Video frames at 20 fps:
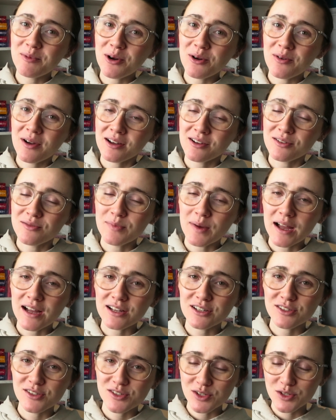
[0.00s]
or welcome
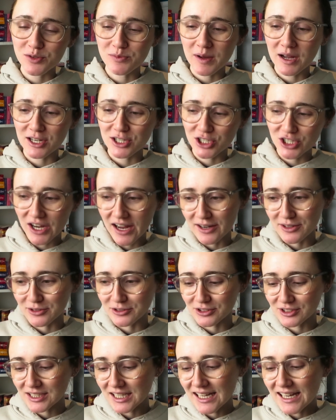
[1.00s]
back to my
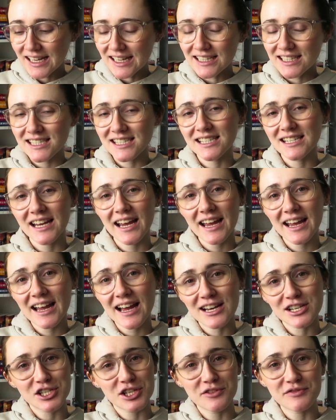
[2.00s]
channel. Today,
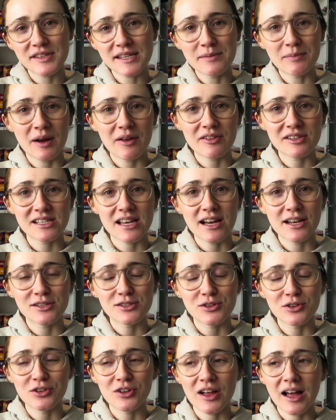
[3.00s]
as you've seen by the
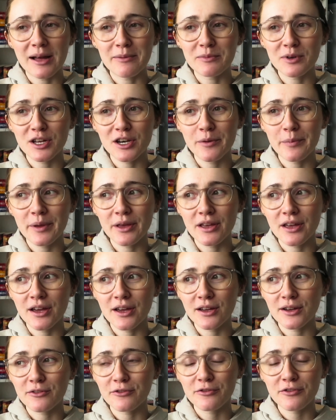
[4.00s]
title, I'm going to be
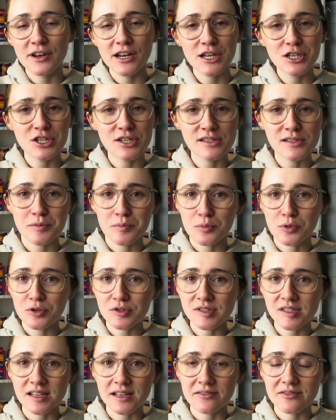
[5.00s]
finishing some more
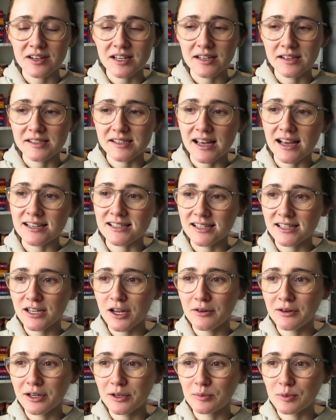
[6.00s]
series. I did
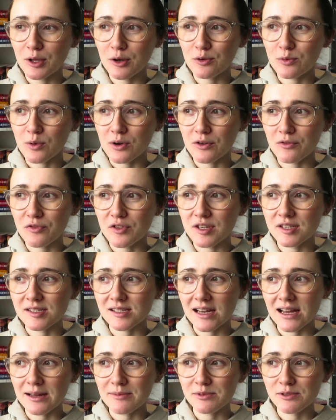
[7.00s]
only upload one of these
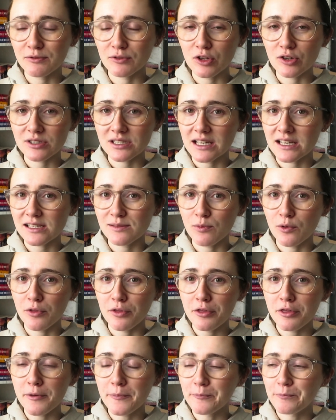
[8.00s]
types of vlog last
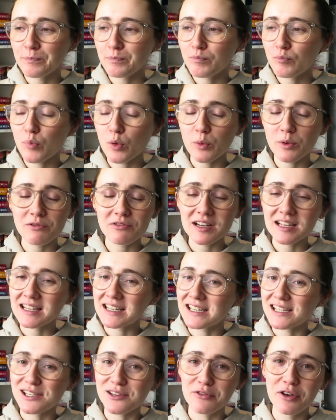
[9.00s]
month, but we really
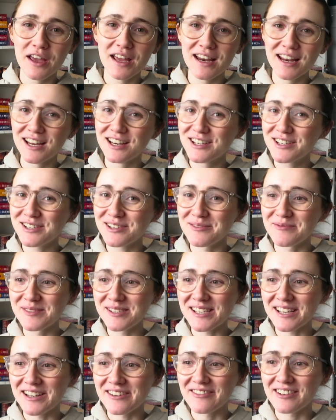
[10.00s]
need to finish some
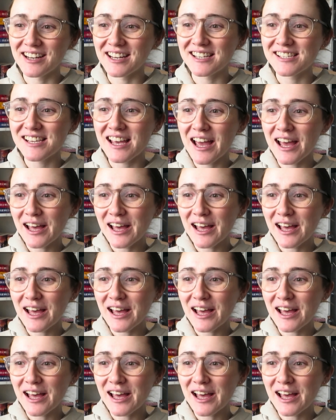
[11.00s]
series.